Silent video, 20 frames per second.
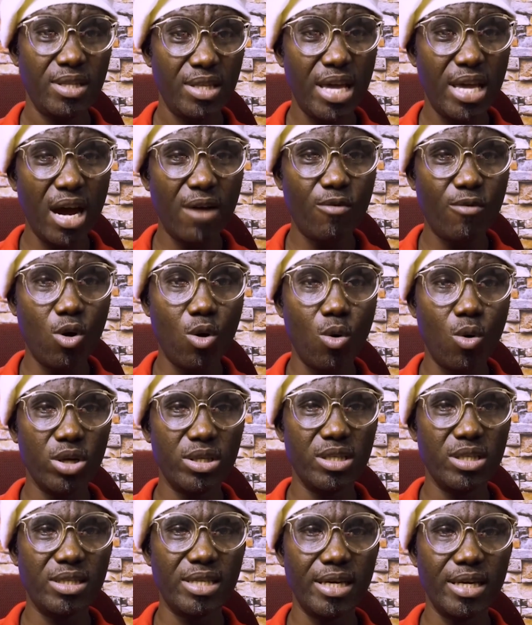they have all
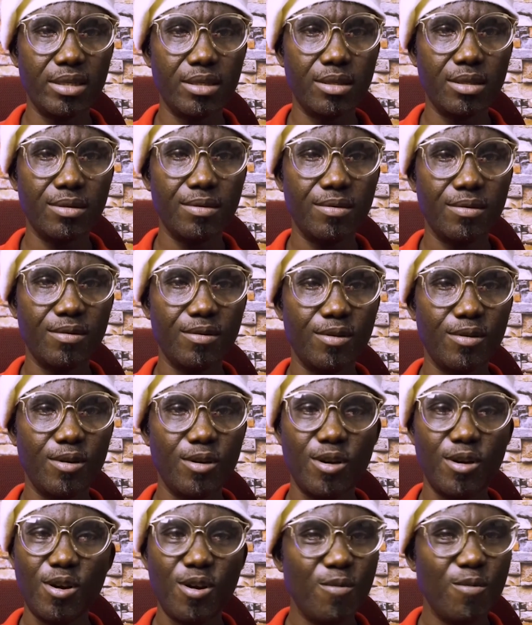what it takes,
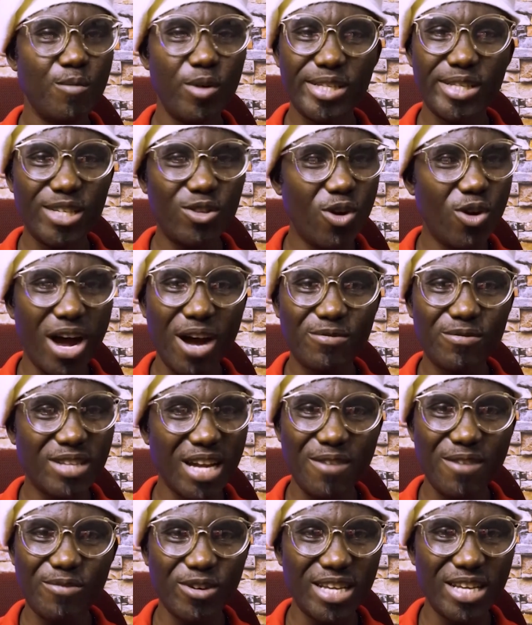but they don't have
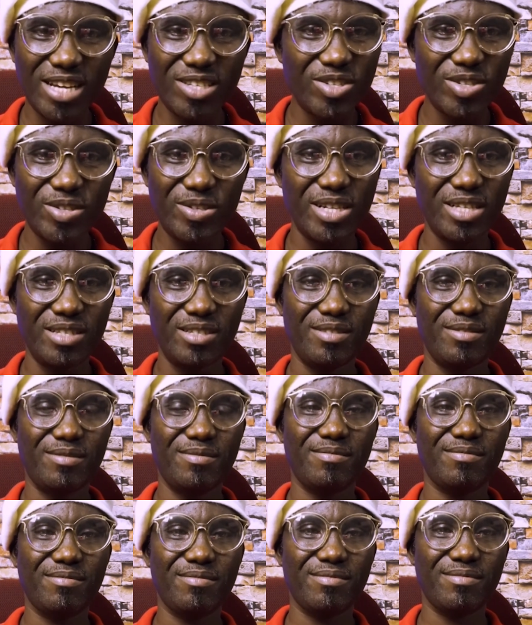time for their children.
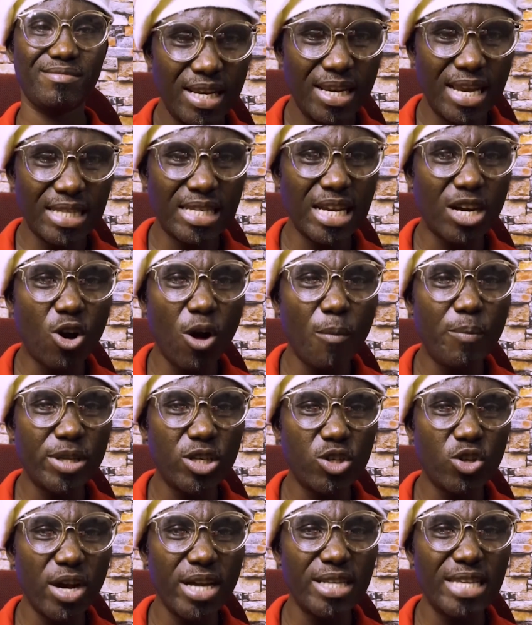There's a
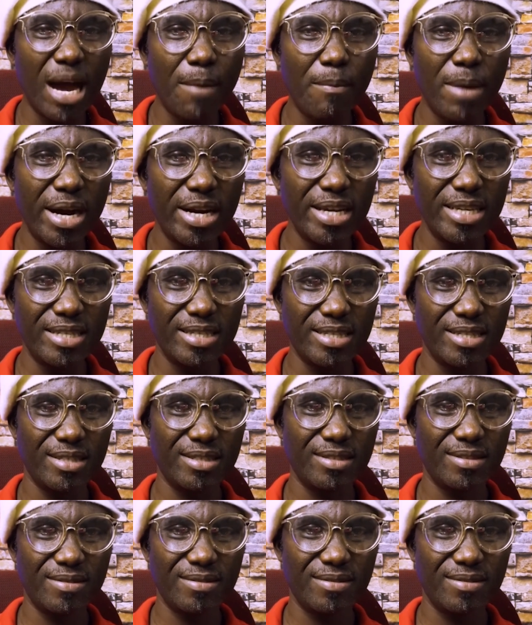competition in their marriage.